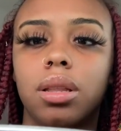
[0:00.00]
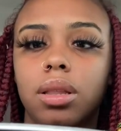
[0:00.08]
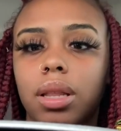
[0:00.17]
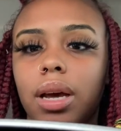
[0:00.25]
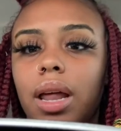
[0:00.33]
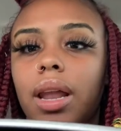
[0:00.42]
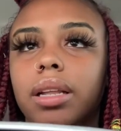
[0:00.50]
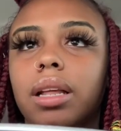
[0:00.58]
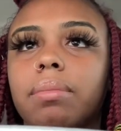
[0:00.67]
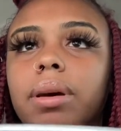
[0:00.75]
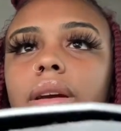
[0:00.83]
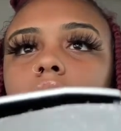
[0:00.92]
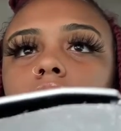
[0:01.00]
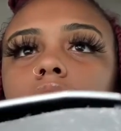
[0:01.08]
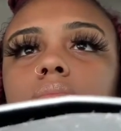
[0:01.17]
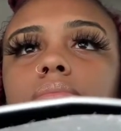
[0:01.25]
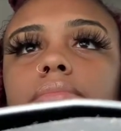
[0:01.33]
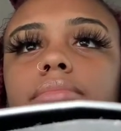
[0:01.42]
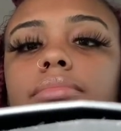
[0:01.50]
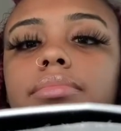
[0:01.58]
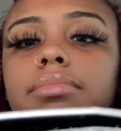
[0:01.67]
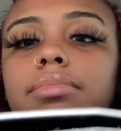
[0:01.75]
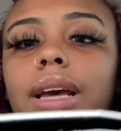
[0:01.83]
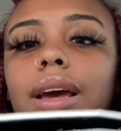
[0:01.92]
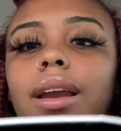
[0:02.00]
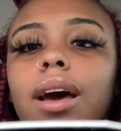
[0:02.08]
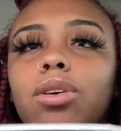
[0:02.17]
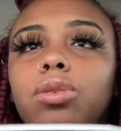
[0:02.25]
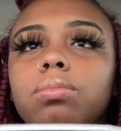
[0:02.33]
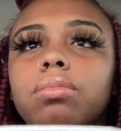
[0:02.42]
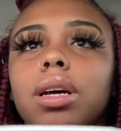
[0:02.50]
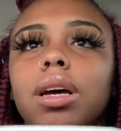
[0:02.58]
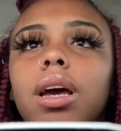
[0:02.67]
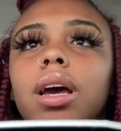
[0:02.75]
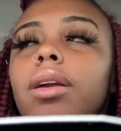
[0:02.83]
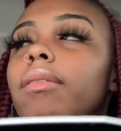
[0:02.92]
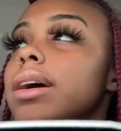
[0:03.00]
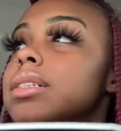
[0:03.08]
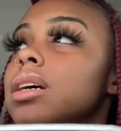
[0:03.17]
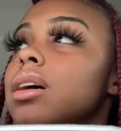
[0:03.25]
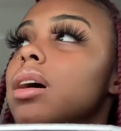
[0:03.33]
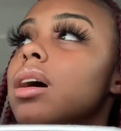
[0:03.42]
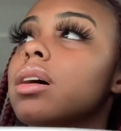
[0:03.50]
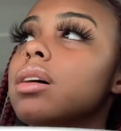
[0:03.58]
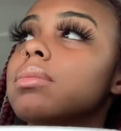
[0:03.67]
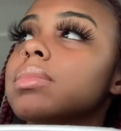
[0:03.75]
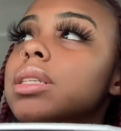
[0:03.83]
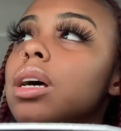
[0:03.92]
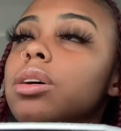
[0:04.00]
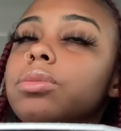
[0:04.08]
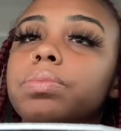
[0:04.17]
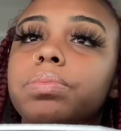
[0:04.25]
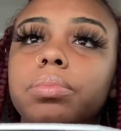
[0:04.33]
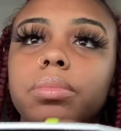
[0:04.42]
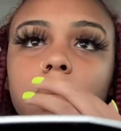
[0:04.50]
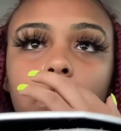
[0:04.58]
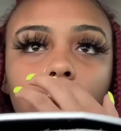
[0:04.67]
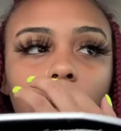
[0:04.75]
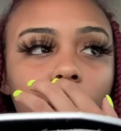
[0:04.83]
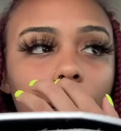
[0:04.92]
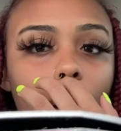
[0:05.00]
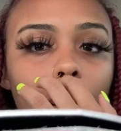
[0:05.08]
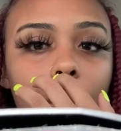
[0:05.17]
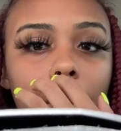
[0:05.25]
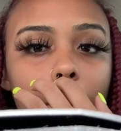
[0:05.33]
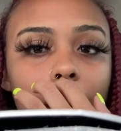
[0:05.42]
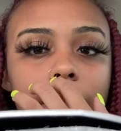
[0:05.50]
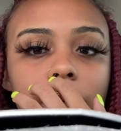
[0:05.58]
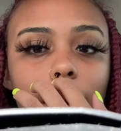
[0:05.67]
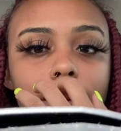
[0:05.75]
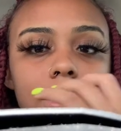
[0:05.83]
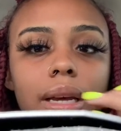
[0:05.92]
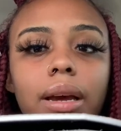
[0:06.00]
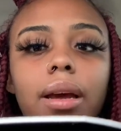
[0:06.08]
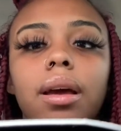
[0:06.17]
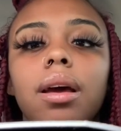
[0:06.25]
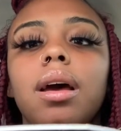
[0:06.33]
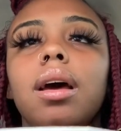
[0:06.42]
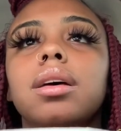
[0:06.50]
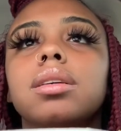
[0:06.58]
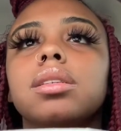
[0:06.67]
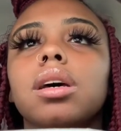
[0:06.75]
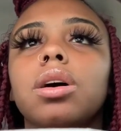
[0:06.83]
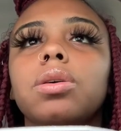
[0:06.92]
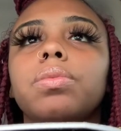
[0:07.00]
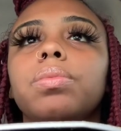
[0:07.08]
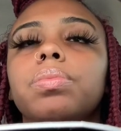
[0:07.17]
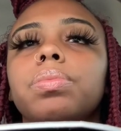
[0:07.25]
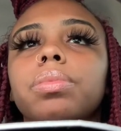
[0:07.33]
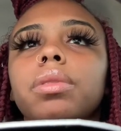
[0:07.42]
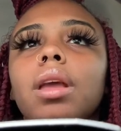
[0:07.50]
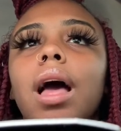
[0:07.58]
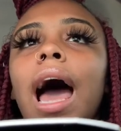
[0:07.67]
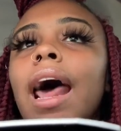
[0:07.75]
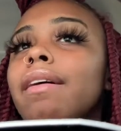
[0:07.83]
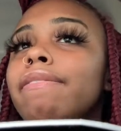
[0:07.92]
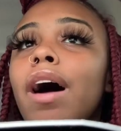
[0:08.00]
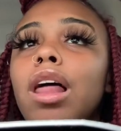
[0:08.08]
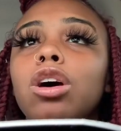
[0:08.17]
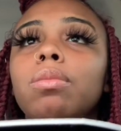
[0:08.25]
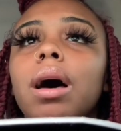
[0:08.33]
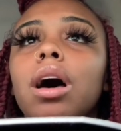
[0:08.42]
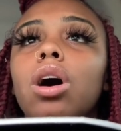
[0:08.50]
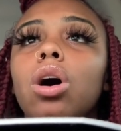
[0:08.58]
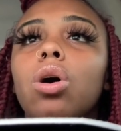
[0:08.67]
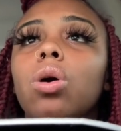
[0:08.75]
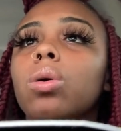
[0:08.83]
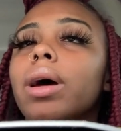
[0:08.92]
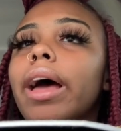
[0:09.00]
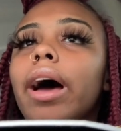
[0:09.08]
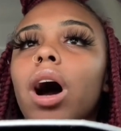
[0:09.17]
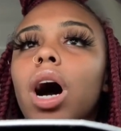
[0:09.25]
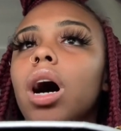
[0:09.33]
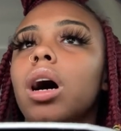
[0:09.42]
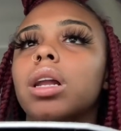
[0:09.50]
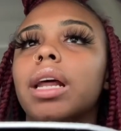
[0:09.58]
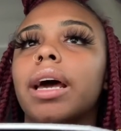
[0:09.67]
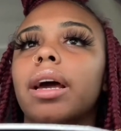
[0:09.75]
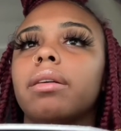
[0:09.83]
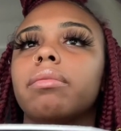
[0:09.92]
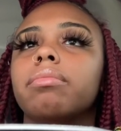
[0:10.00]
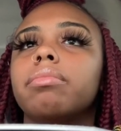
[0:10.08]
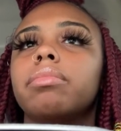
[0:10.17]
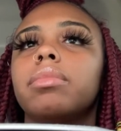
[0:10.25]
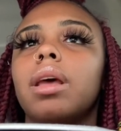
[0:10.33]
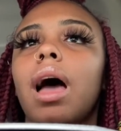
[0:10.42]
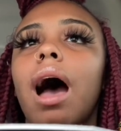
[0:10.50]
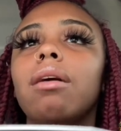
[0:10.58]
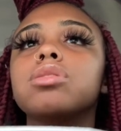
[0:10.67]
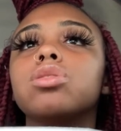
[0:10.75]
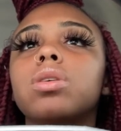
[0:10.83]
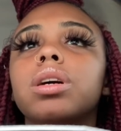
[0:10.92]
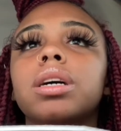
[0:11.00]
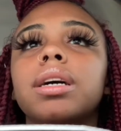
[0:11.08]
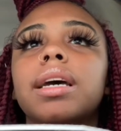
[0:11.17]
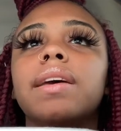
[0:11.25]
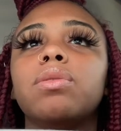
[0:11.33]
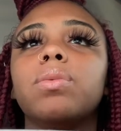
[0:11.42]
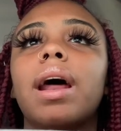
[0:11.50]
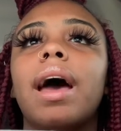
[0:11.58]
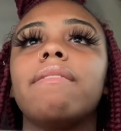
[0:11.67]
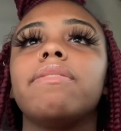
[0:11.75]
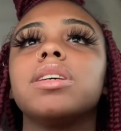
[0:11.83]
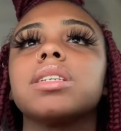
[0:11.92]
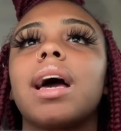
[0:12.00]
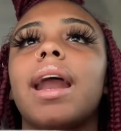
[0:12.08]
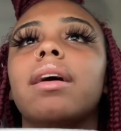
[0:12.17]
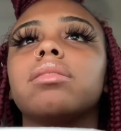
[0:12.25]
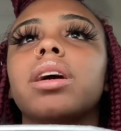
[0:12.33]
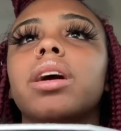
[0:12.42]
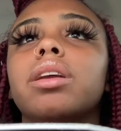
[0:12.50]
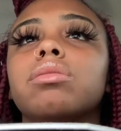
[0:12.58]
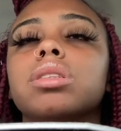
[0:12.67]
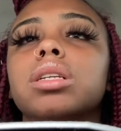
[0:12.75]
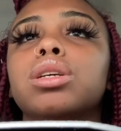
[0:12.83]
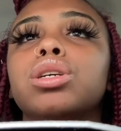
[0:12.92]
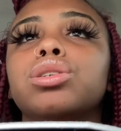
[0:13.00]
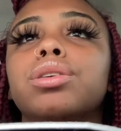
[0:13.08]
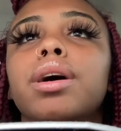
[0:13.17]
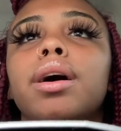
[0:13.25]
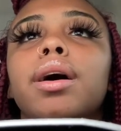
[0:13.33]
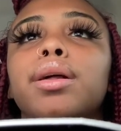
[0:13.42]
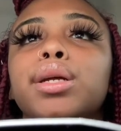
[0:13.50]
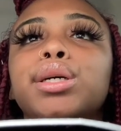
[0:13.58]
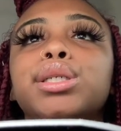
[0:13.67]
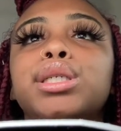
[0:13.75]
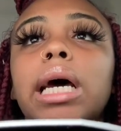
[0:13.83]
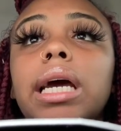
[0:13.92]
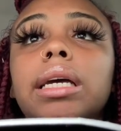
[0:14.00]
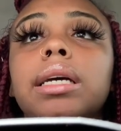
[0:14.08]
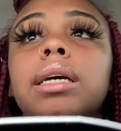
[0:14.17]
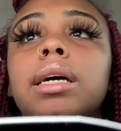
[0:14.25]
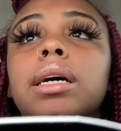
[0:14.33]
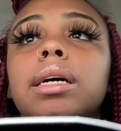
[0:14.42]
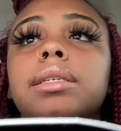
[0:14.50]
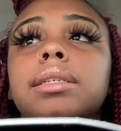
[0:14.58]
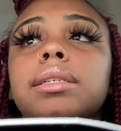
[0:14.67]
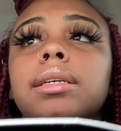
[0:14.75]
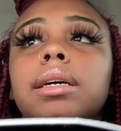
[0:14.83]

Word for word: I think I like that better. Oop. And I oop. Anyways, um, so what I'm saying? So I didn't fall on my own at all. Like I was doing good, even when I had first got out there and it was a little a little shaky because